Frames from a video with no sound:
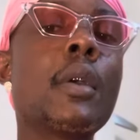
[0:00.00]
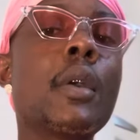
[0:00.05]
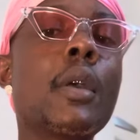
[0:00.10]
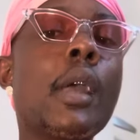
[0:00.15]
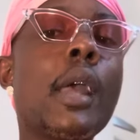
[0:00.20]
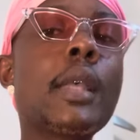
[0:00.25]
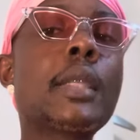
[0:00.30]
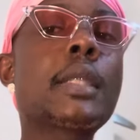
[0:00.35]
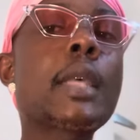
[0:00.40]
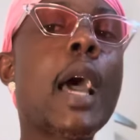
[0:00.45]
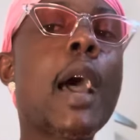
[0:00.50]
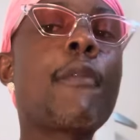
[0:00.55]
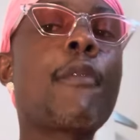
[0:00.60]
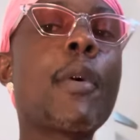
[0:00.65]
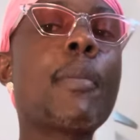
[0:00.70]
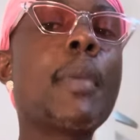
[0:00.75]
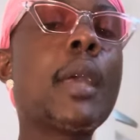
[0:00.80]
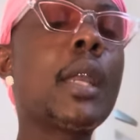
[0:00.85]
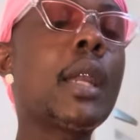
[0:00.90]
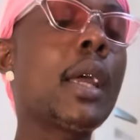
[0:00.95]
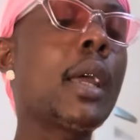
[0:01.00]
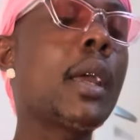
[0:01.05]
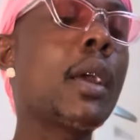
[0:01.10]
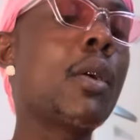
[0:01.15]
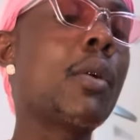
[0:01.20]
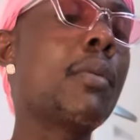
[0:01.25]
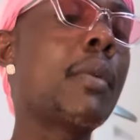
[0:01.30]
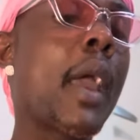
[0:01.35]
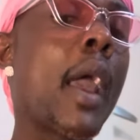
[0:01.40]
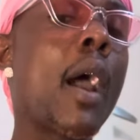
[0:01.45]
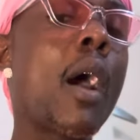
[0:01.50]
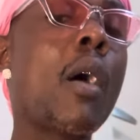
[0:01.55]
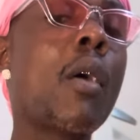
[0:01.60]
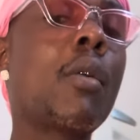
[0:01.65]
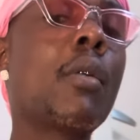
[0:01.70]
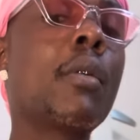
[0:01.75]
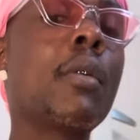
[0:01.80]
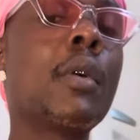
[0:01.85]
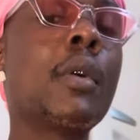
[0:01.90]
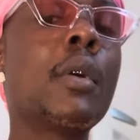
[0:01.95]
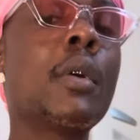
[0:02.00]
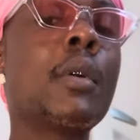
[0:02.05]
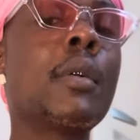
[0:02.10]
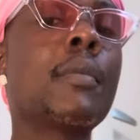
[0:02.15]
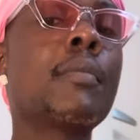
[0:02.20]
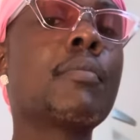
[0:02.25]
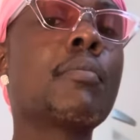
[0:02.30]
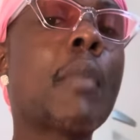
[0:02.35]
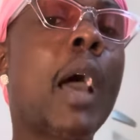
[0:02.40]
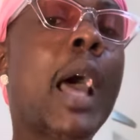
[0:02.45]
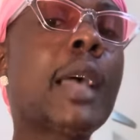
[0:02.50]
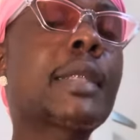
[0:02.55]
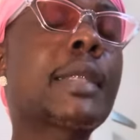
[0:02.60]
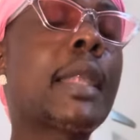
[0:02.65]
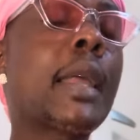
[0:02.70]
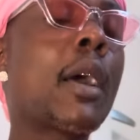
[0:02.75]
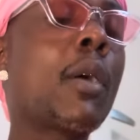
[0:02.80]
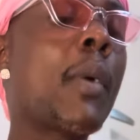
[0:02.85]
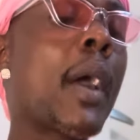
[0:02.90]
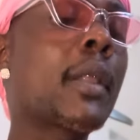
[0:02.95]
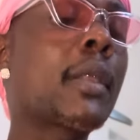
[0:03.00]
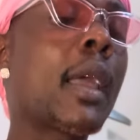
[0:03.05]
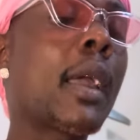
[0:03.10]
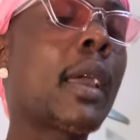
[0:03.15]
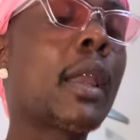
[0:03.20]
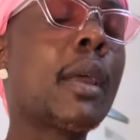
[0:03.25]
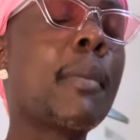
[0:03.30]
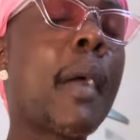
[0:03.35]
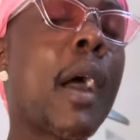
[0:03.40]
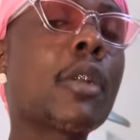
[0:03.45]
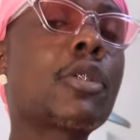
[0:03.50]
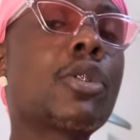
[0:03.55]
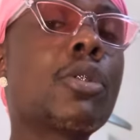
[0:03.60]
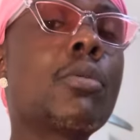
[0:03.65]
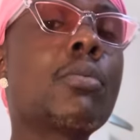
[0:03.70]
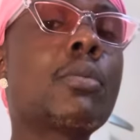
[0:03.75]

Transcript: It's time for me to heal now. I stay awake thinking about you